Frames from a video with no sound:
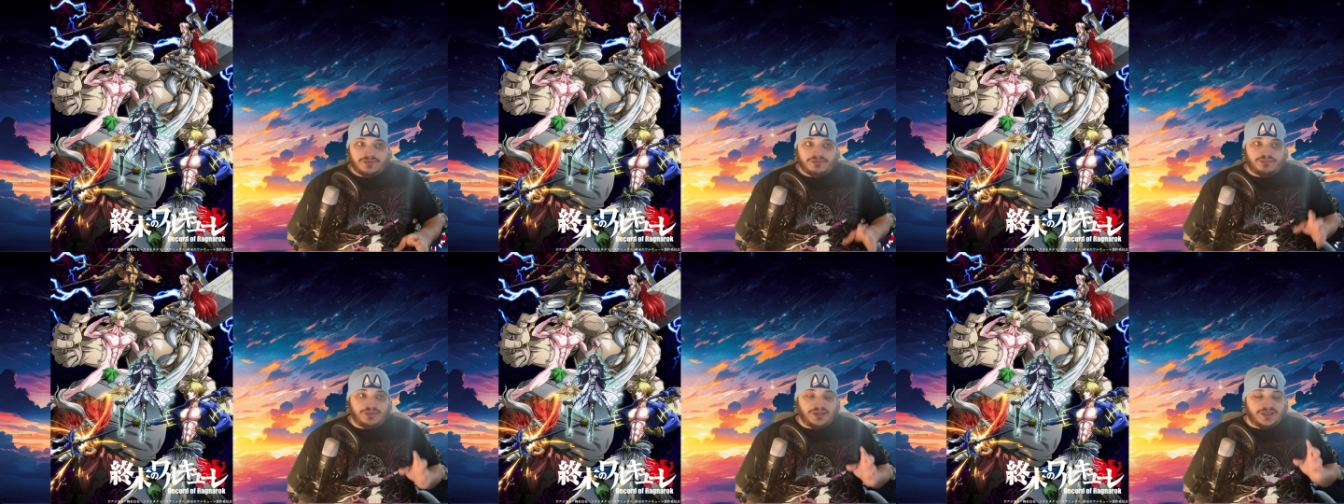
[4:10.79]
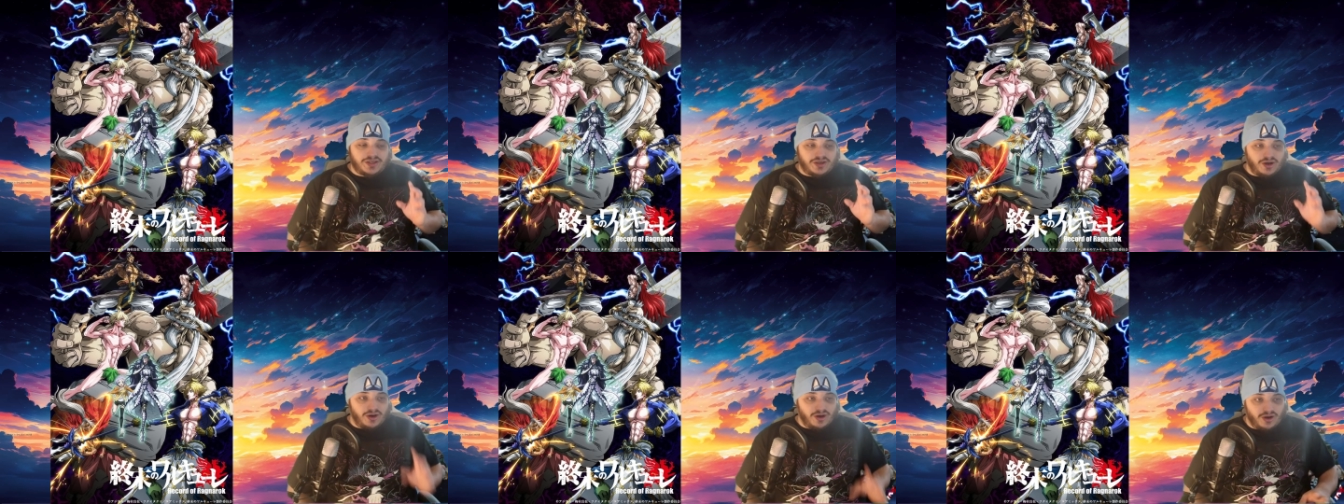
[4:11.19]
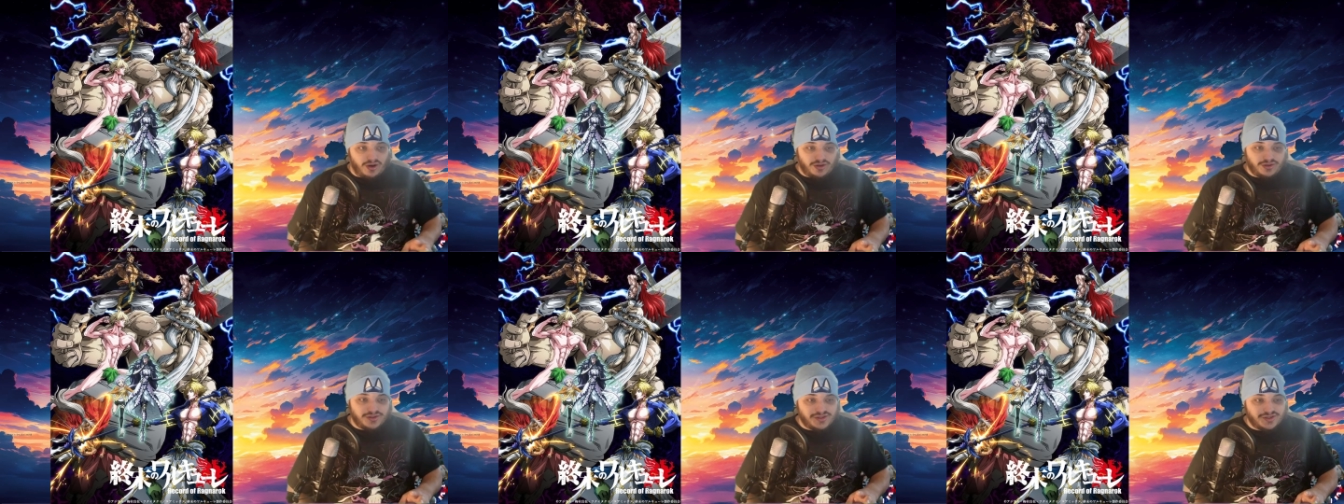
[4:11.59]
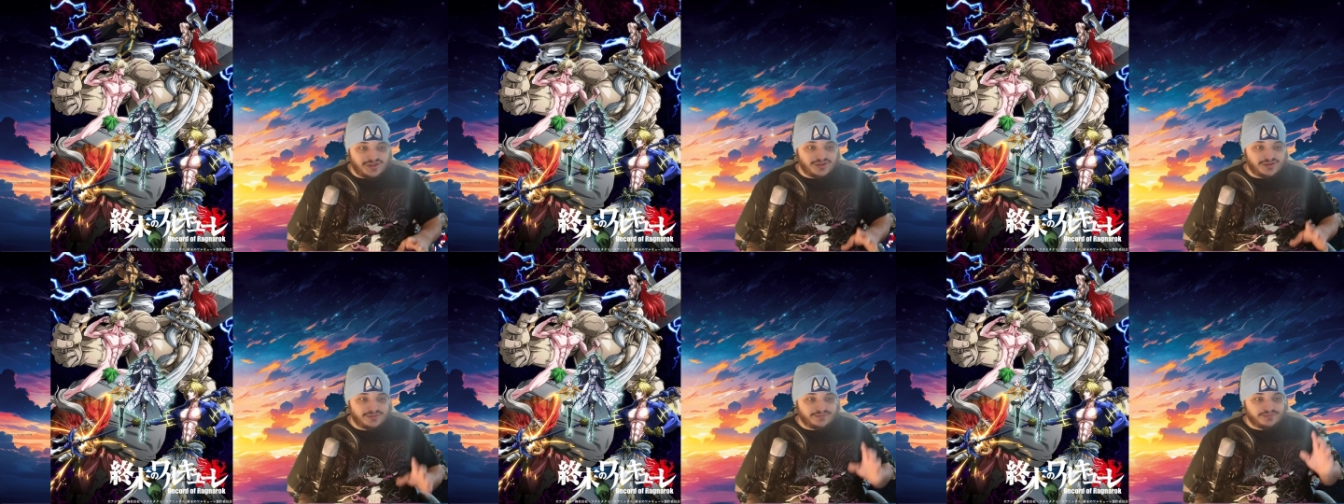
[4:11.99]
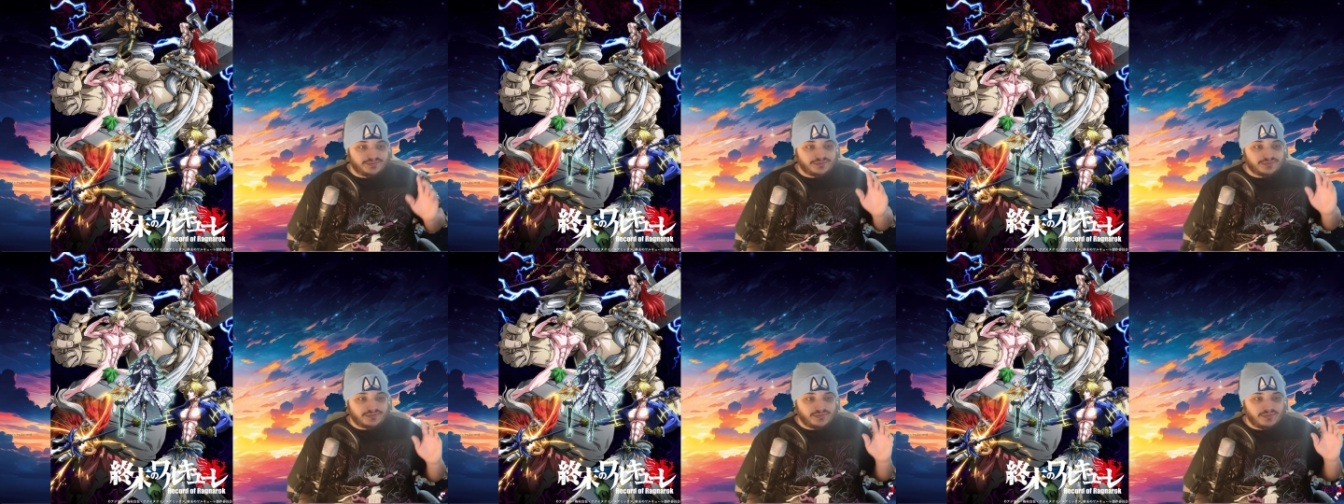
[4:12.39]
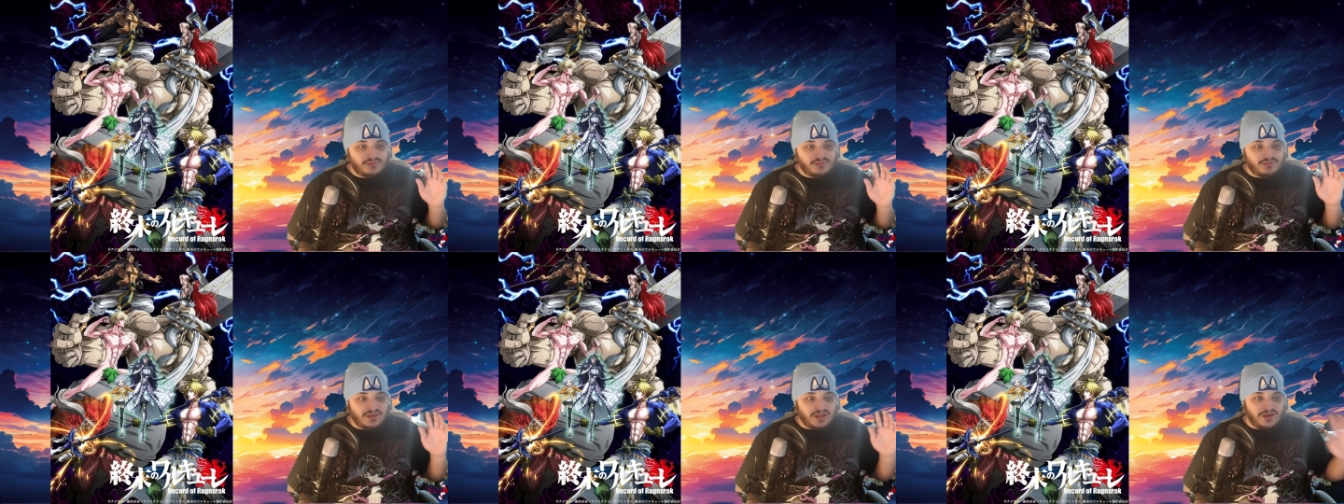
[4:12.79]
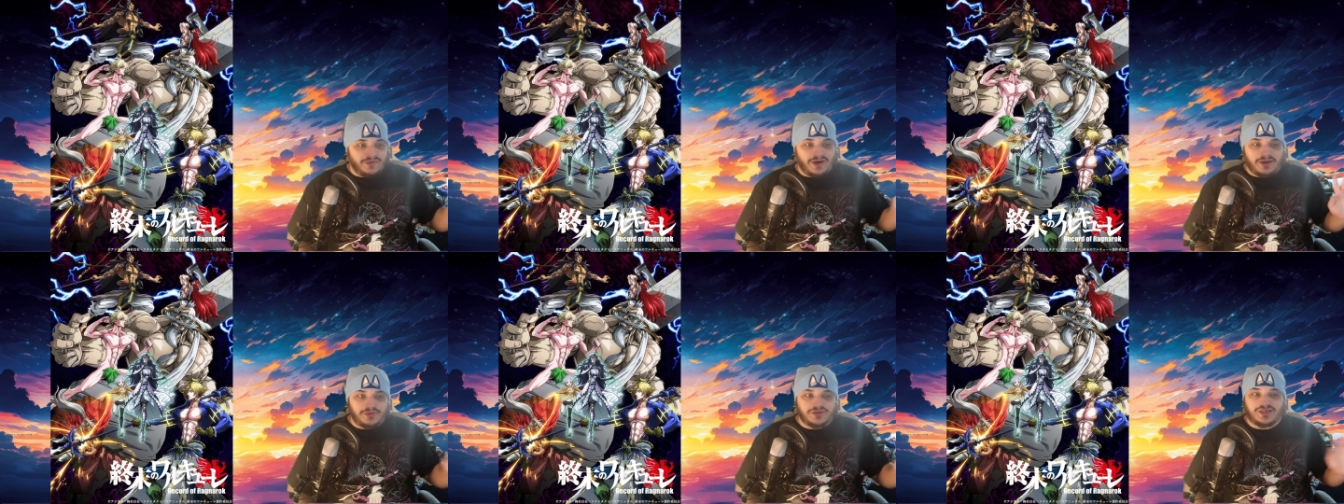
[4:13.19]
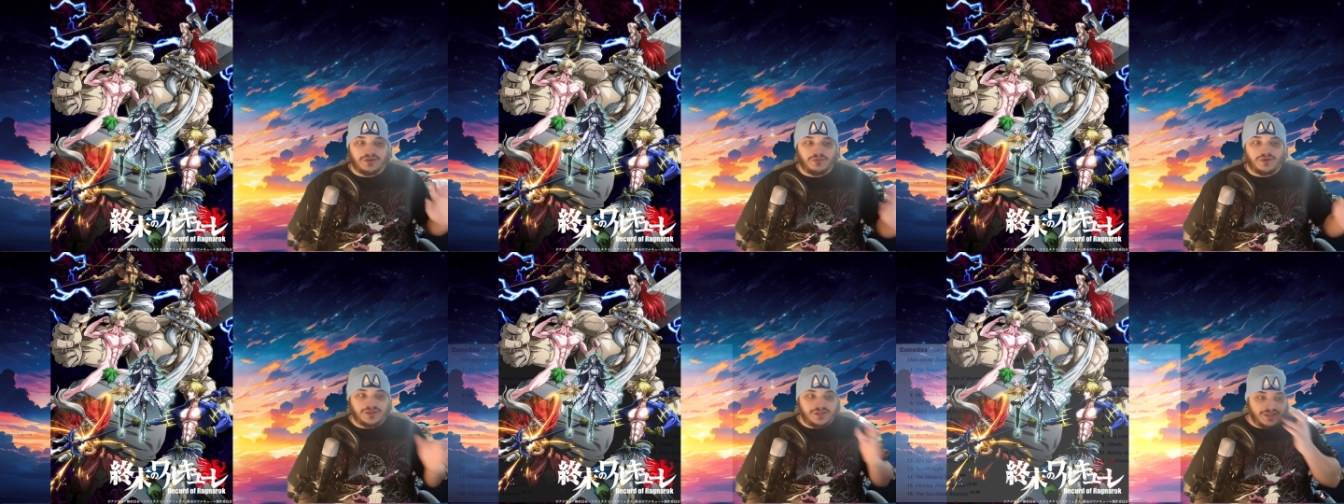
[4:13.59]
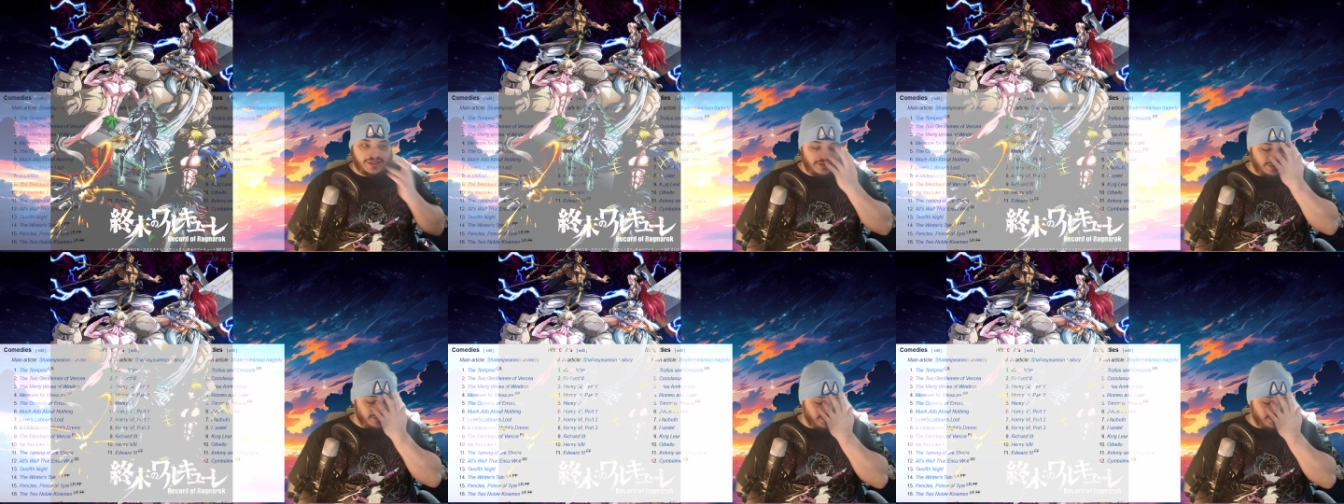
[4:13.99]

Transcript: because of how much I want it.